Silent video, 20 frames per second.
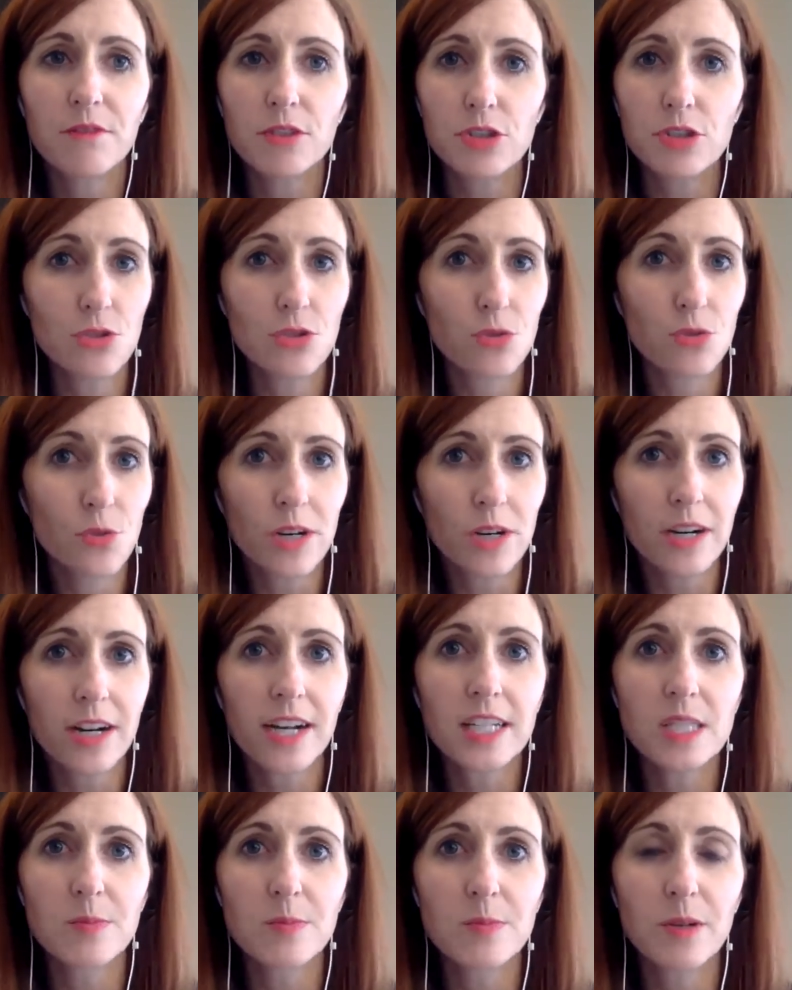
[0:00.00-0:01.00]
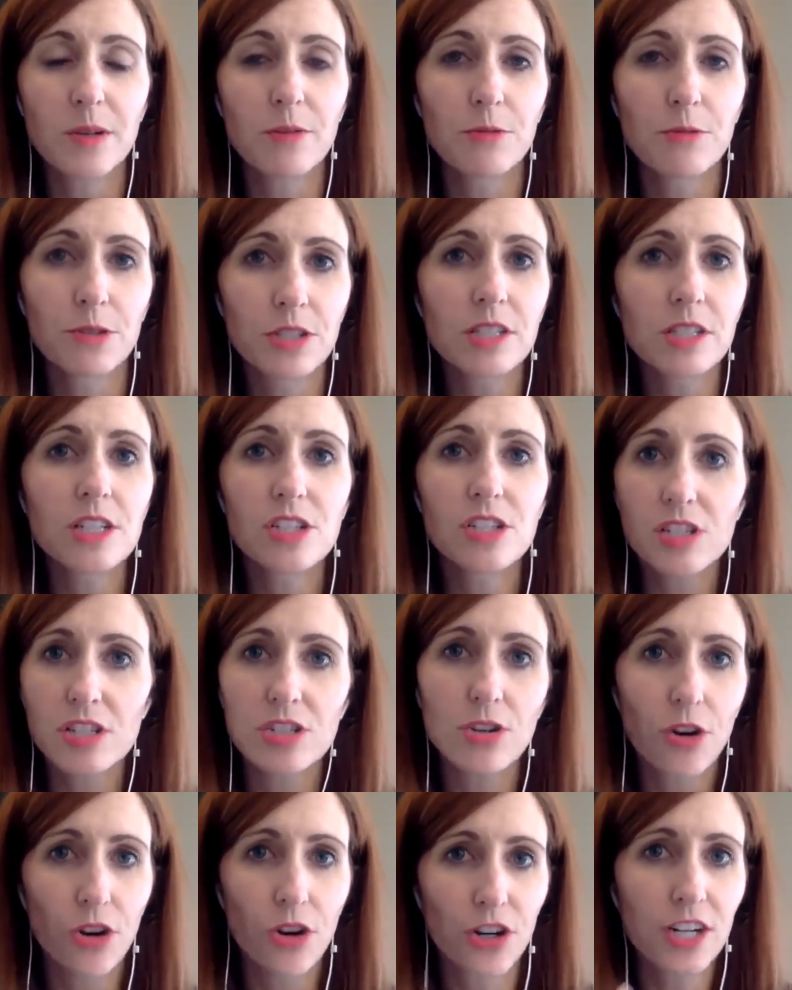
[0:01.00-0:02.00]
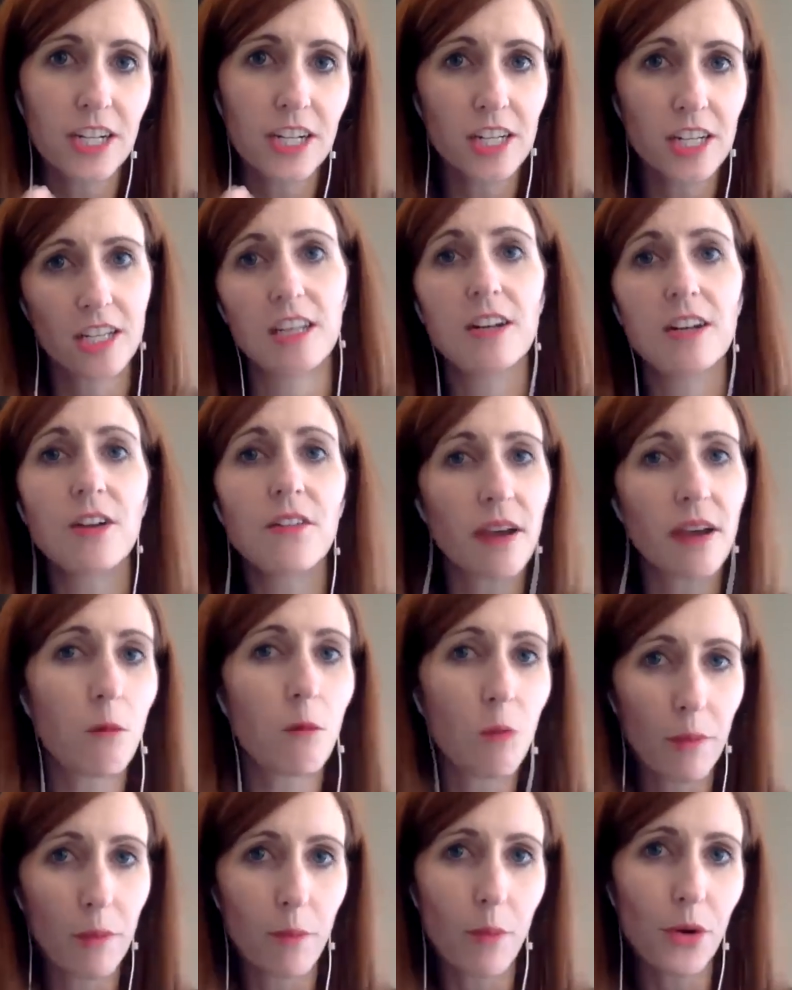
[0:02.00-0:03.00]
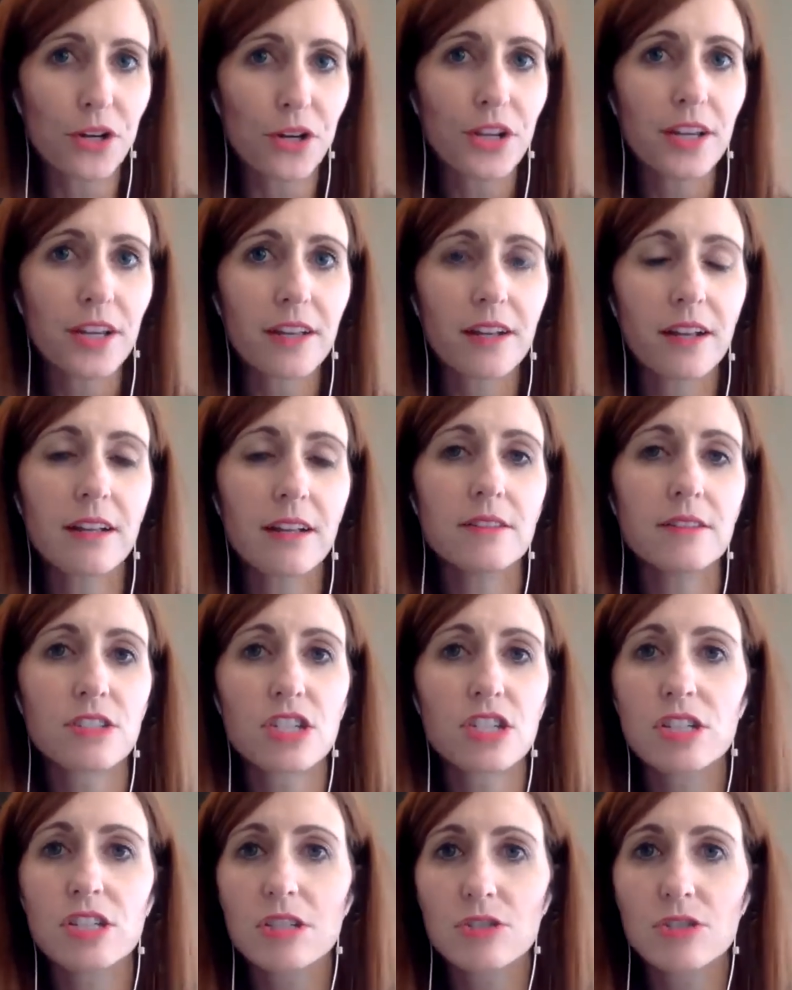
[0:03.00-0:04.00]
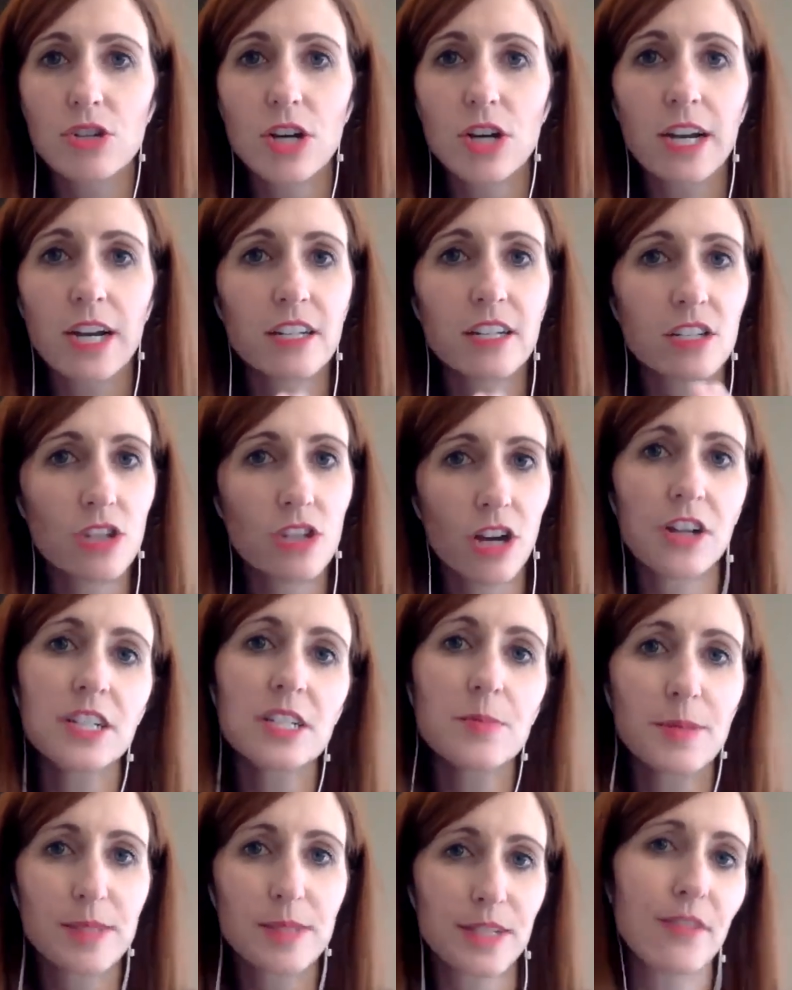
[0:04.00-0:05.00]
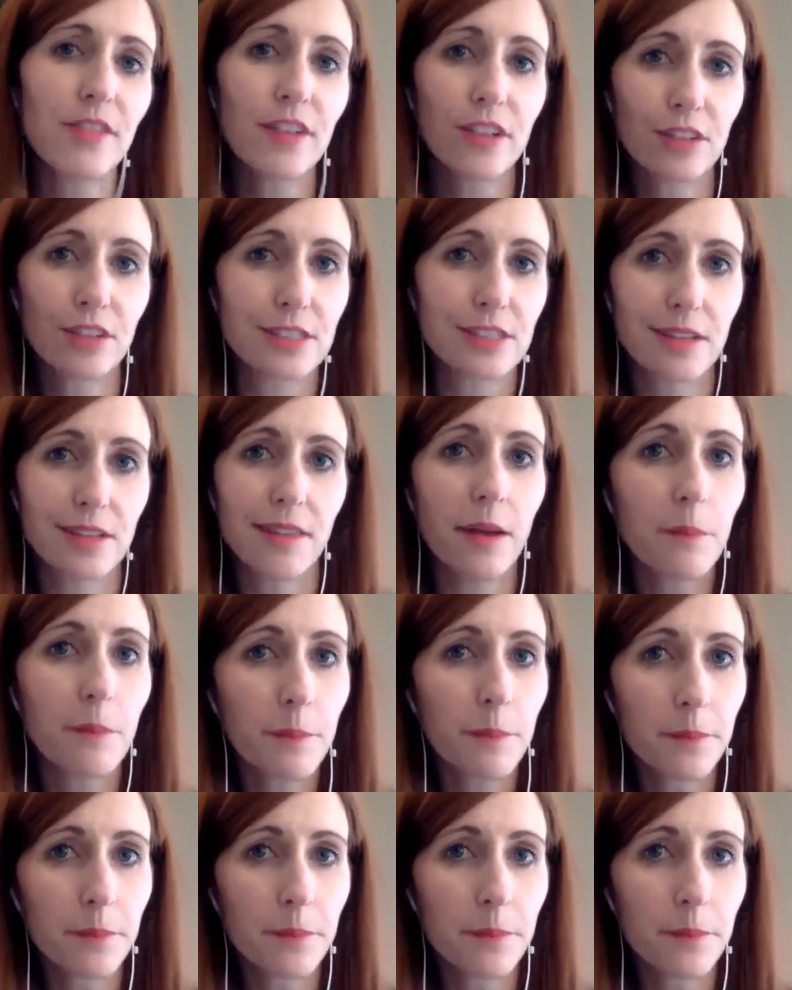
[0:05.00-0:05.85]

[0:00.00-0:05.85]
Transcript: for sure, has been really just targeting in on that one market and just trying to talk specifically to them.